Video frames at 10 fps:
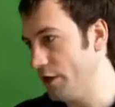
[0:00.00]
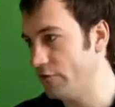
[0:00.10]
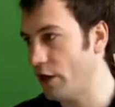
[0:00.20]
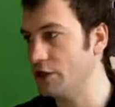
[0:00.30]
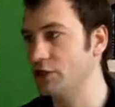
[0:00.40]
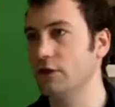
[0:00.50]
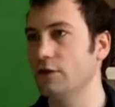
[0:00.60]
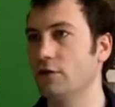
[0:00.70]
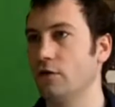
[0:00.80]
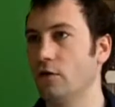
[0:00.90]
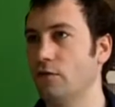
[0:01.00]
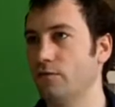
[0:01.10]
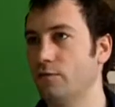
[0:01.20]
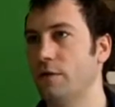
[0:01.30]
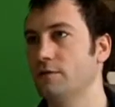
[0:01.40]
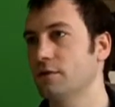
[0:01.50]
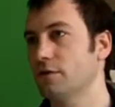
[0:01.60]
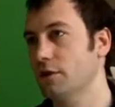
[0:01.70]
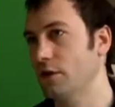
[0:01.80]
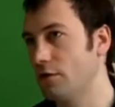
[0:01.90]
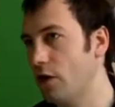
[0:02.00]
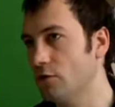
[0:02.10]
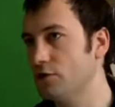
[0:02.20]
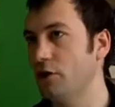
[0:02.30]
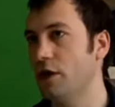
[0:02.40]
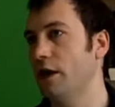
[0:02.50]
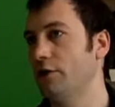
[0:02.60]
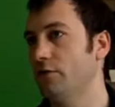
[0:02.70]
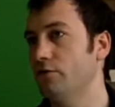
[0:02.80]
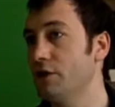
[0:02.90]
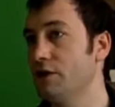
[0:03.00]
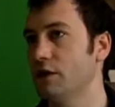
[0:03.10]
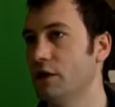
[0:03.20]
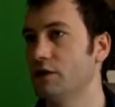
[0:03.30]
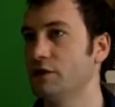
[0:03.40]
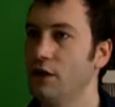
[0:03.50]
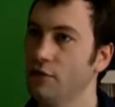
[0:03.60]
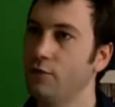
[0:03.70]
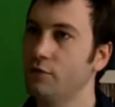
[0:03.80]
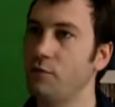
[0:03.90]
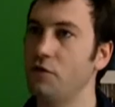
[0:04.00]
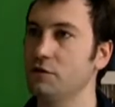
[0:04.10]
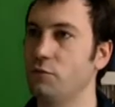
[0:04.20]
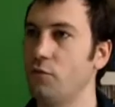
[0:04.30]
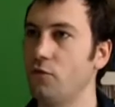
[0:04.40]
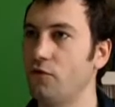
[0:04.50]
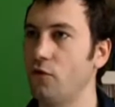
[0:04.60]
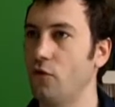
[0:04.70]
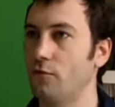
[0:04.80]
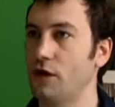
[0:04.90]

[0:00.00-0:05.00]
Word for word: innovation, of perhaps you know culture and of research than was possible before.